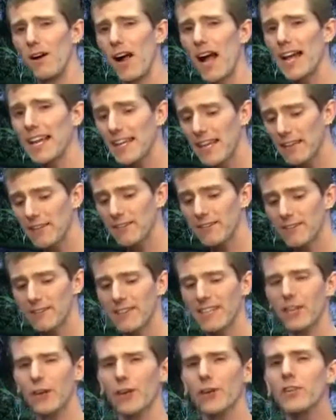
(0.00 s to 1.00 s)
I guess
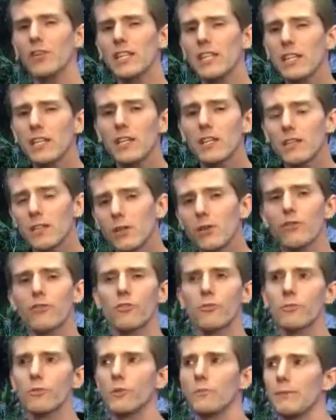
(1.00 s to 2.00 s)
the early
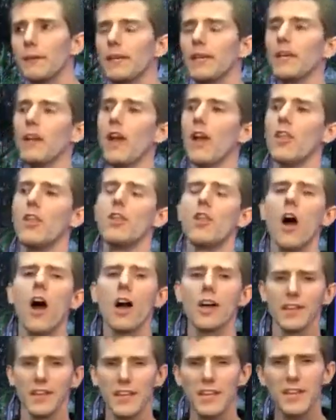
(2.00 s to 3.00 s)
conclusion would be
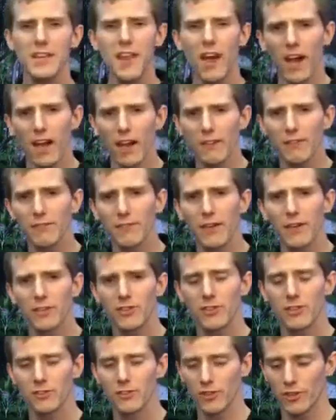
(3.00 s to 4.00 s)
not enough
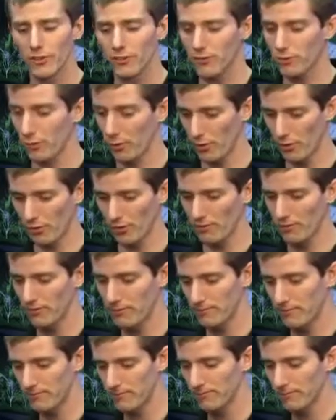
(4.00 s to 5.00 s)
to just sort of
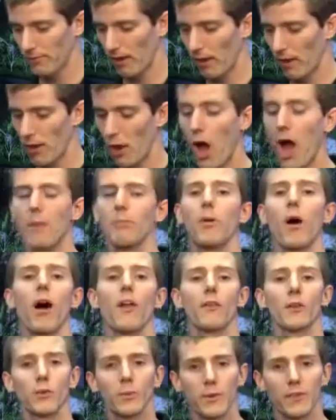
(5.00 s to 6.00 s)
not
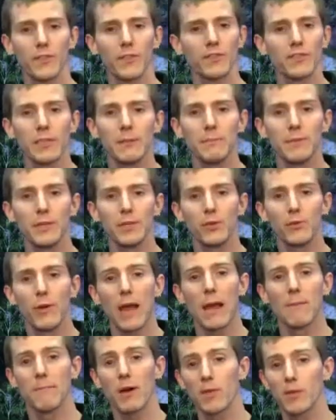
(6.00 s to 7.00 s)
bother with the CPU
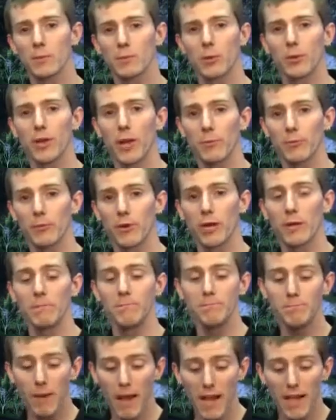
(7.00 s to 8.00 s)
RAM motherboard upgrade,
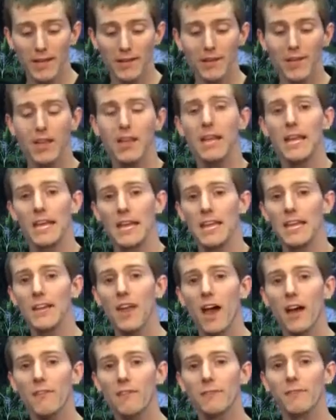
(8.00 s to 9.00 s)
but
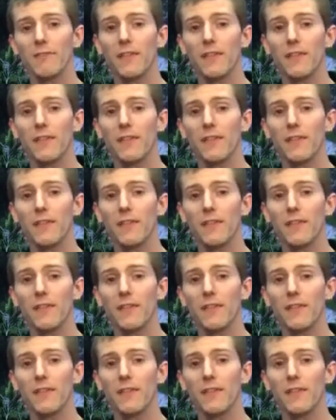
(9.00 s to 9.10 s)
enough